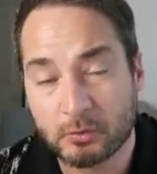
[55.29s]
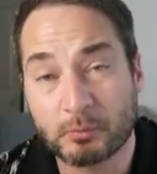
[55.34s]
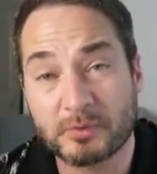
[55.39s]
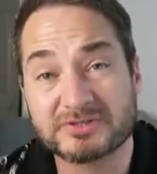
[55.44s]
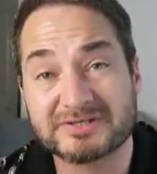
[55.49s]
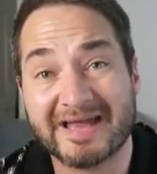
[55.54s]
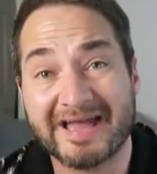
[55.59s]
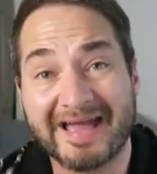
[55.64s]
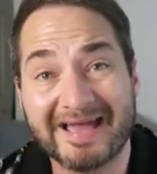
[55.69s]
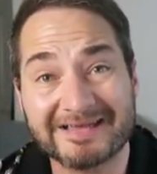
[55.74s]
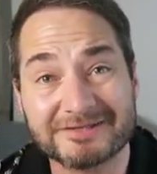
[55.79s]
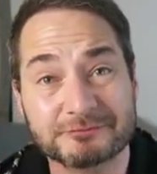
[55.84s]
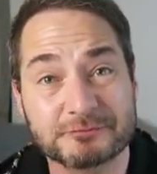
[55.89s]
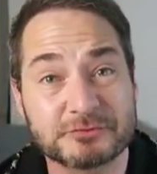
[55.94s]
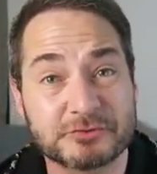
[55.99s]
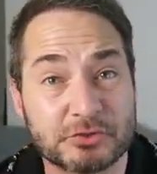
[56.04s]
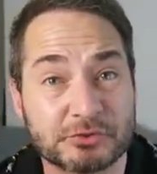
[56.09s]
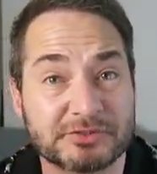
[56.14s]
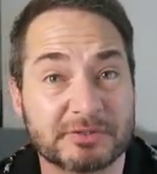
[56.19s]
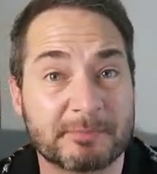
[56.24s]
which has
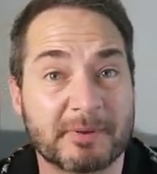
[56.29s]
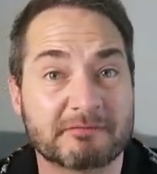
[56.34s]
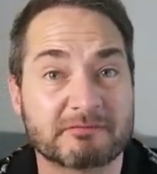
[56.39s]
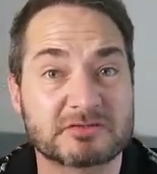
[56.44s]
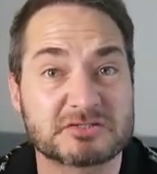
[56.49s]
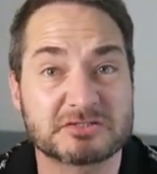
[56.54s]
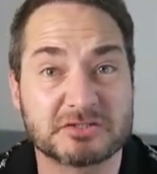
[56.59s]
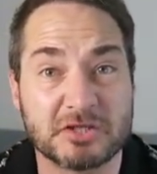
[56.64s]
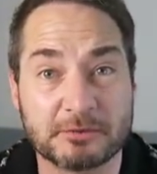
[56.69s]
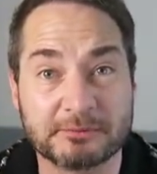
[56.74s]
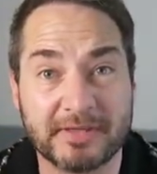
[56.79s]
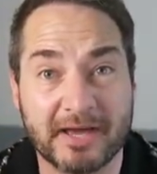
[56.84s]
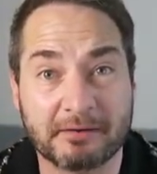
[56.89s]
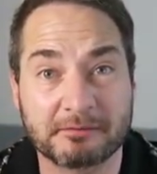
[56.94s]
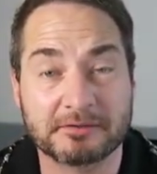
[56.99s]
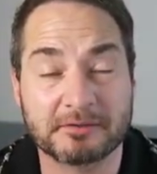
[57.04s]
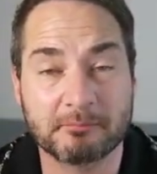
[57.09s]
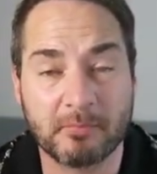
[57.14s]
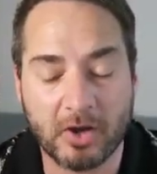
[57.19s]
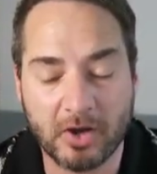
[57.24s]
resulted in a bit of a
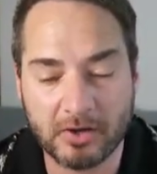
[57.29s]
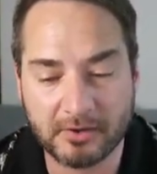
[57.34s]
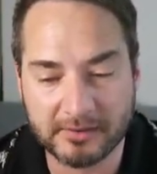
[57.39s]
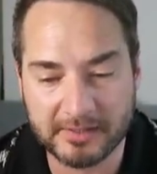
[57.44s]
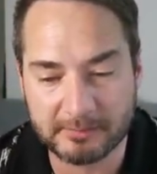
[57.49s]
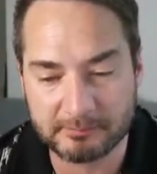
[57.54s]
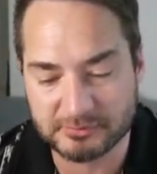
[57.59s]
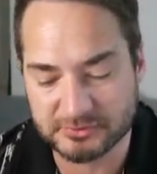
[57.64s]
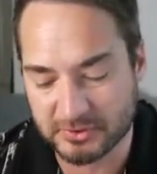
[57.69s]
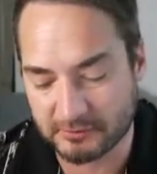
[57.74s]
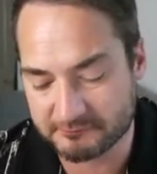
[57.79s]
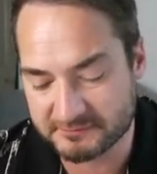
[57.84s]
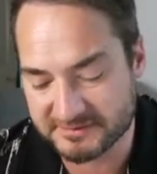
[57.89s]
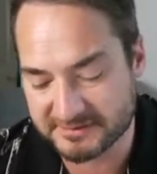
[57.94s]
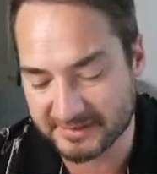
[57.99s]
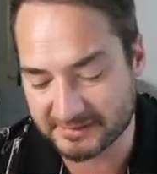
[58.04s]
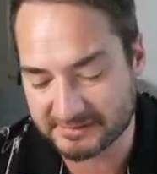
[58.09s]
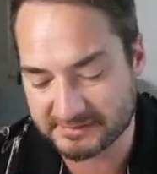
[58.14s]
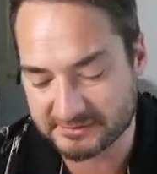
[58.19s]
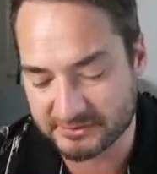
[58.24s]
slowdown in the market because obviously
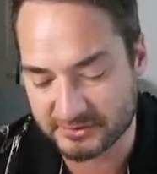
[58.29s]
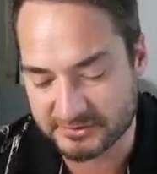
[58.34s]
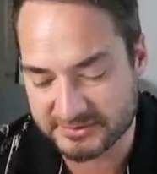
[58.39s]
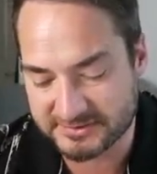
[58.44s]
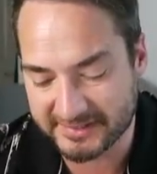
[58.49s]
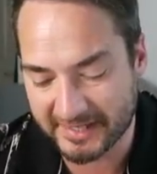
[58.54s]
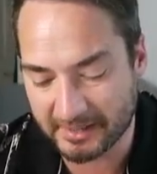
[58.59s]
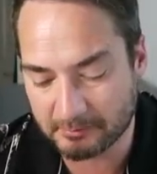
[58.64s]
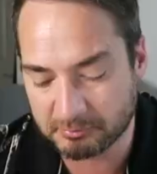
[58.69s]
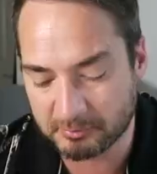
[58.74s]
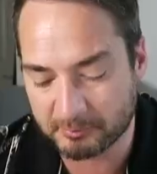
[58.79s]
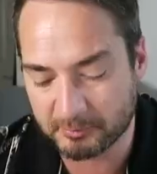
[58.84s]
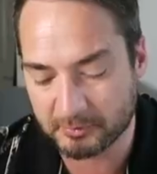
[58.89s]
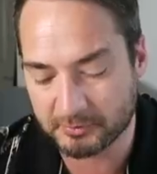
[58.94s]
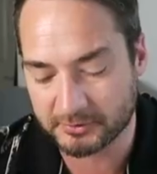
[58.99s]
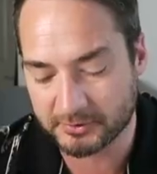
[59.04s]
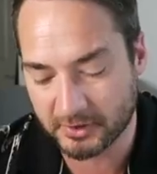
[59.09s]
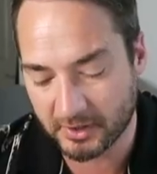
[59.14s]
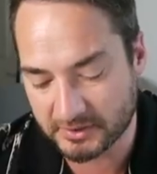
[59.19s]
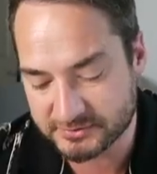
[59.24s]
then it's not as
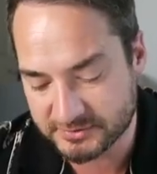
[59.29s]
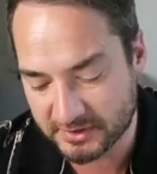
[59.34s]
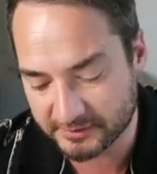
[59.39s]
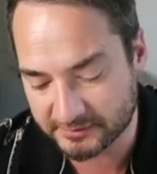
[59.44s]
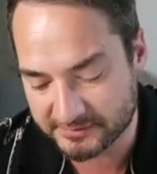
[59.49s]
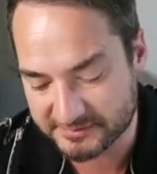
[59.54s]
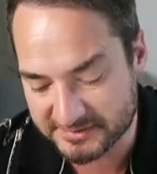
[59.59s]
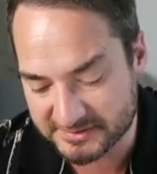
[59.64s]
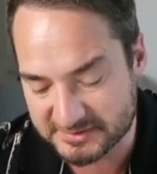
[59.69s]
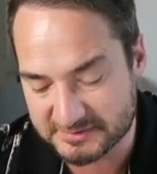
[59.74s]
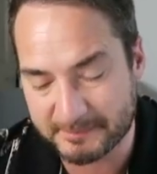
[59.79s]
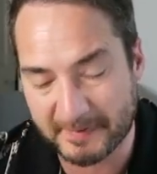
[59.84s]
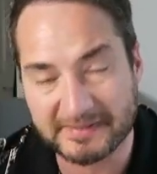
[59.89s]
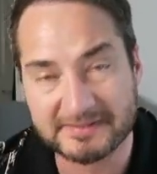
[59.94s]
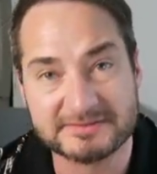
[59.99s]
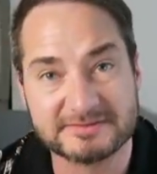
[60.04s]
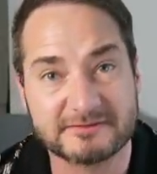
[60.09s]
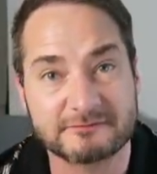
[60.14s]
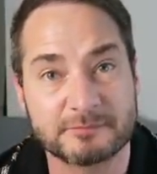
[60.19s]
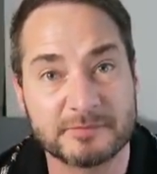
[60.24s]
scalpable, the cards aren't as
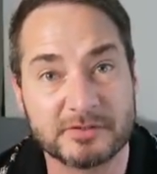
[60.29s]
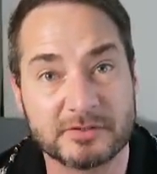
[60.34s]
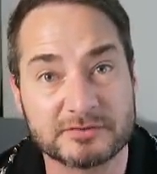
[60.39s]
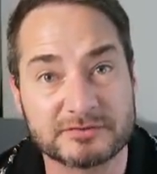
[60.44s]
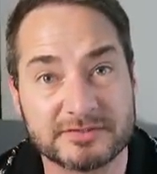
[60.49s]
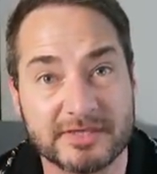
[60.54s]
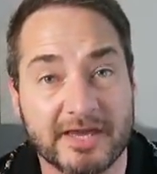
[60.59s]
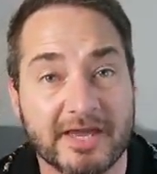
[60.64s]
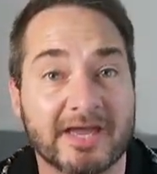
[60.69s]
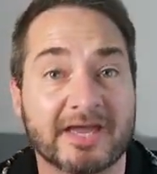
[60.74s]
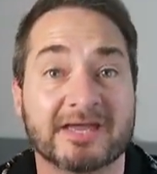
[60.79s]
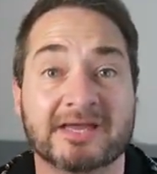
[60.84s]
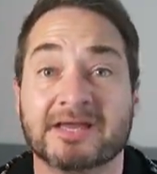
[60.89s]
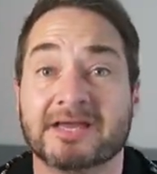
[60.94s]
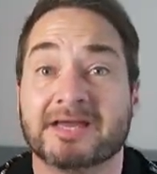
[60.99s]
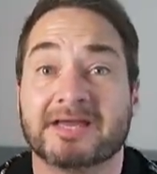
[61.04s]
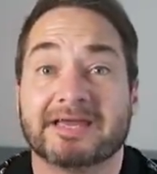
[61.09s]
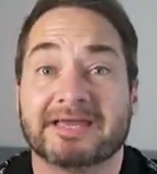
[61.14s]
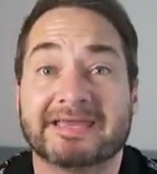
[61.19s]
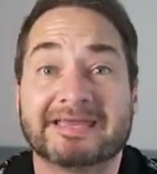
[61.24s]
expensive because they're
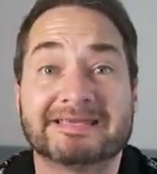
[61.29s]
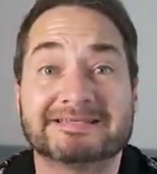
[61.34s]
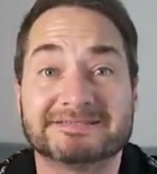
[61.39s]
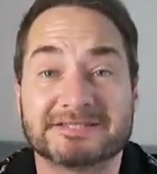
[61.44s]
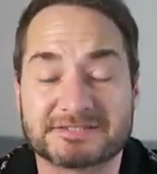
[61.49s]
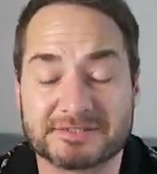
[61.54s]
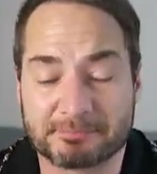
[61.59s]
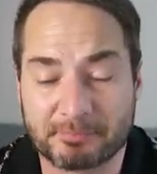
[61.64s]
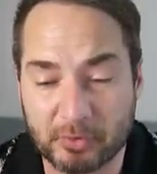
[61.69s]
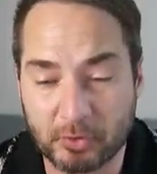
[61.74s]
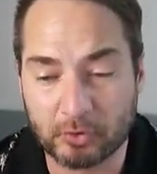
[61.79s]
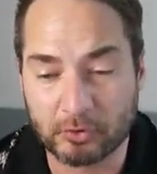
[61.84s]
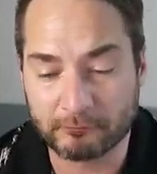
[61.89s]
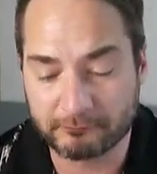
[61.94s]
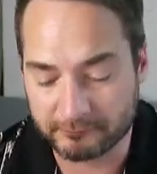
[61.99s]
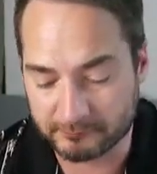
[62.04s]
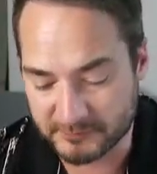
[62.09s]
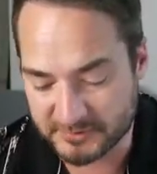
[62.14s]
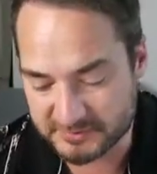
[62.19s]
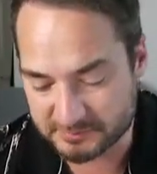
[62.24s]
easier to pull
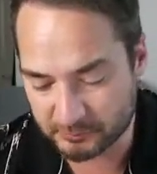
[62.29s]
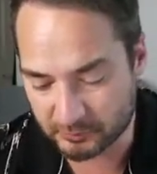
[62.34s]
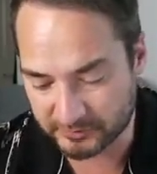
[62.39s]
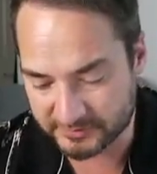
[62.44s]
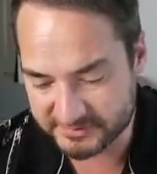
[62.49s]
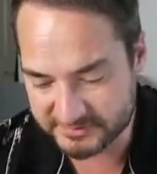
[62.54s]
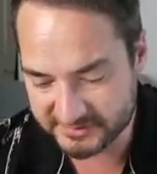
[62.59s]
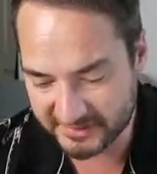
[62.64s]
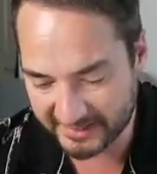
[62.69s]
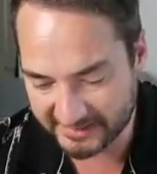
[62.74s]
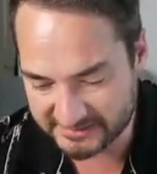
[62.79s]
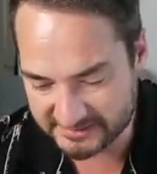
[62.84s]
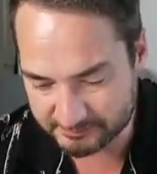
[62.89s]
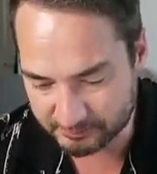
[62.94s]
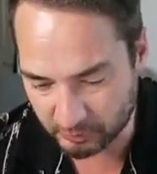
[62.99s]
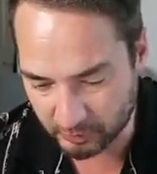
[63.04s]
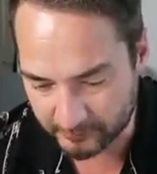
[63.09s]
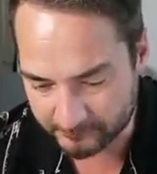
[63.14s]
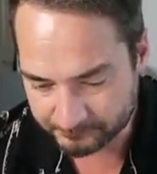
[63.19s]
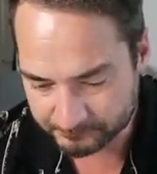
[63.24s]
from the smaller sets.
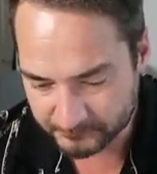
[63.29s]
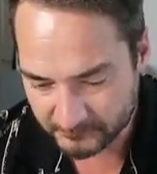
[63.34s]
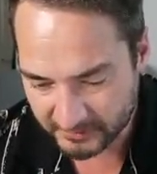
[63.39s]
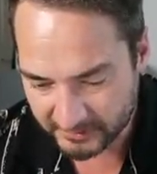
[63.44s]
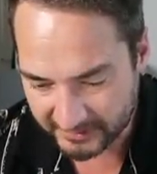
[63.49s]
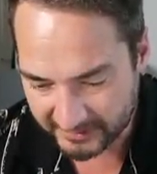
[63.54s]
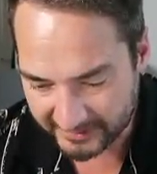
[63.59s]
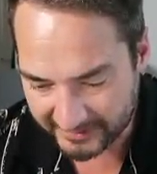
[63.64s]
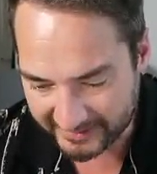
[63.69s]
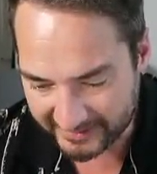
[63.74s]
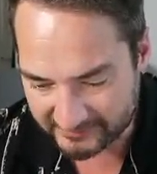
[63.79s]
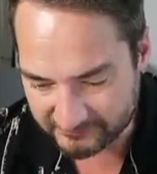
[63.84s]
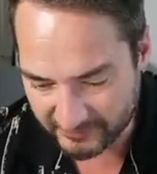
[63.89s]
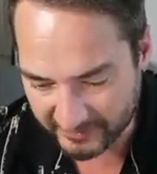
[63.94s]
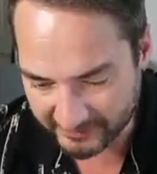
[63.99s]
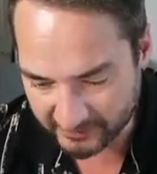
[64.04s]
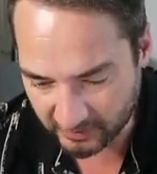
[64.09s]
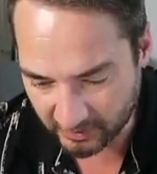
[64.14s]
But if I